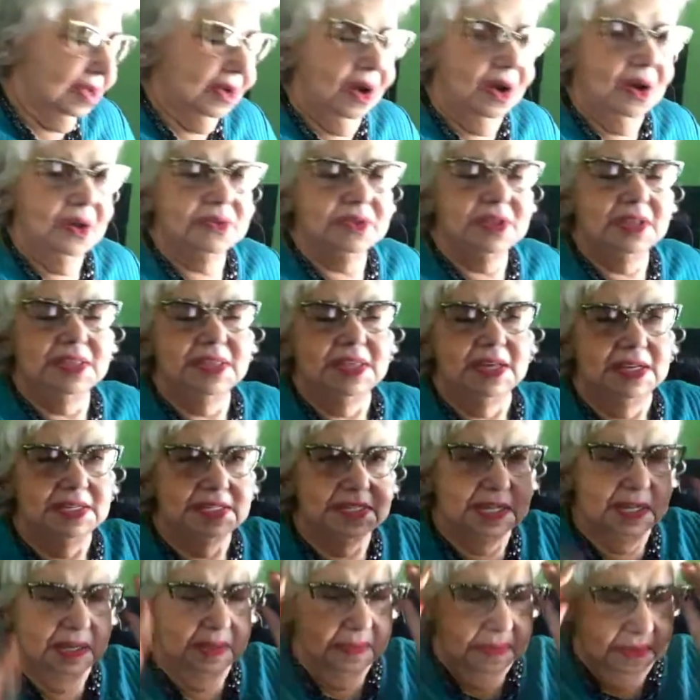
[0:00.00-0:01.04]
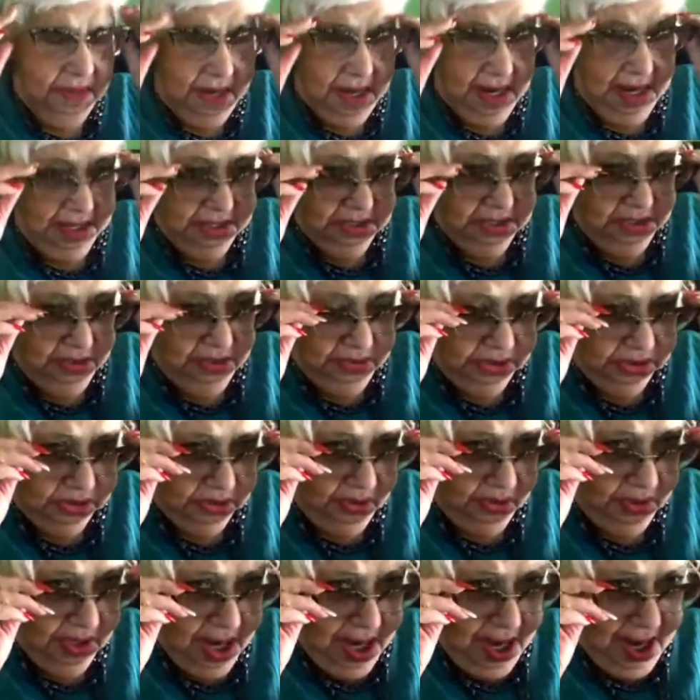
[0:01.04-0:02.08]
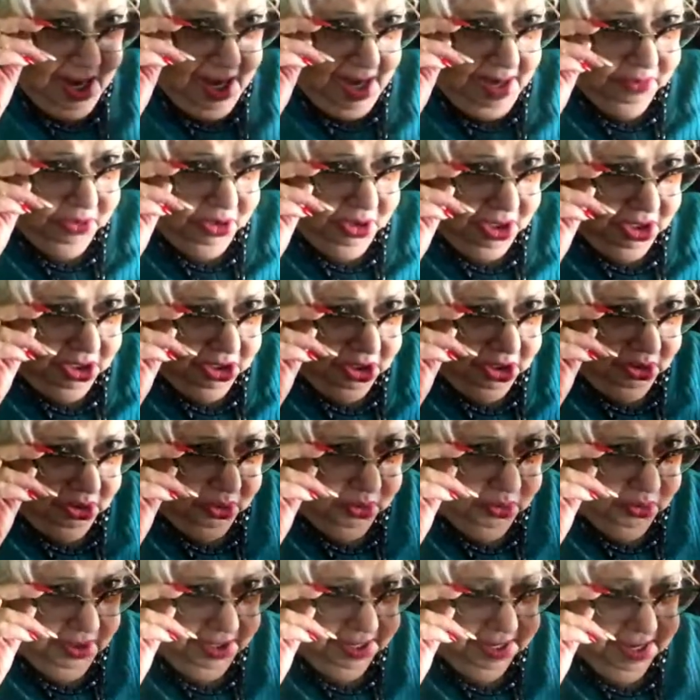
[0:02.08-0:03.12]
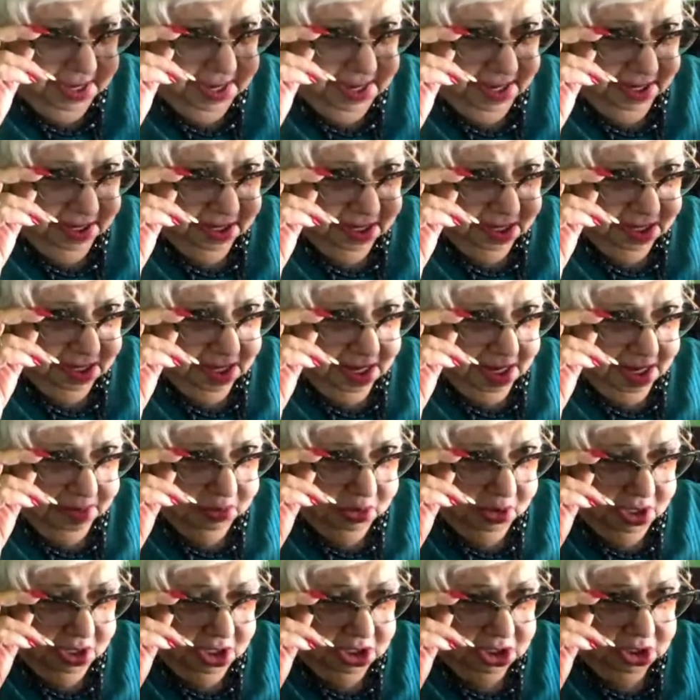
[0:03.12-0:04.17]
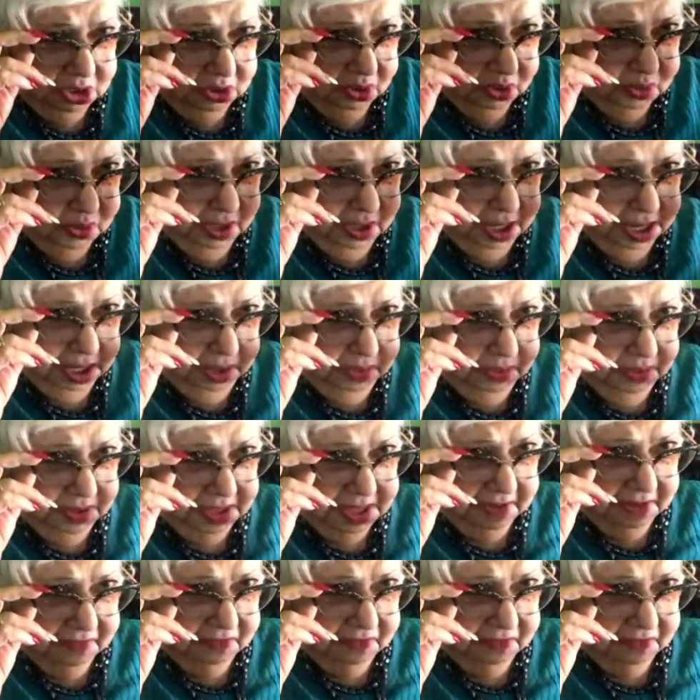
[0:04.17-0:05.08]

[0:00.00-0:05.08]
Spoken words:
all the things I do. So I'm going to do a quickie. I'm going to do a quickie with